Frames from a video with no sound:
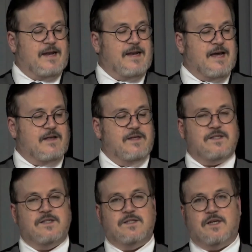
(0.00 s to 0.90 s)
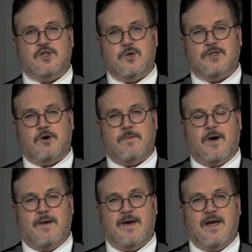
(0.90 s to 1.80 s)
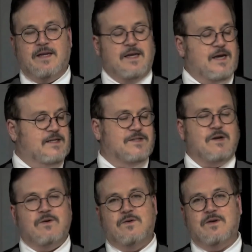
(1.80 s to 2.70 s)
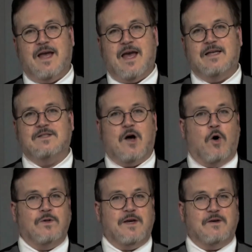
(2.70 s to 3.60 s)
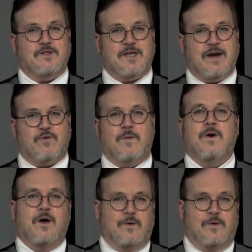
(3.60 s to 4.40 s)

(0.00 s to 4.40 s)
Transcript: Now this is a sugar syrup I made, it's known as oleo saccharum,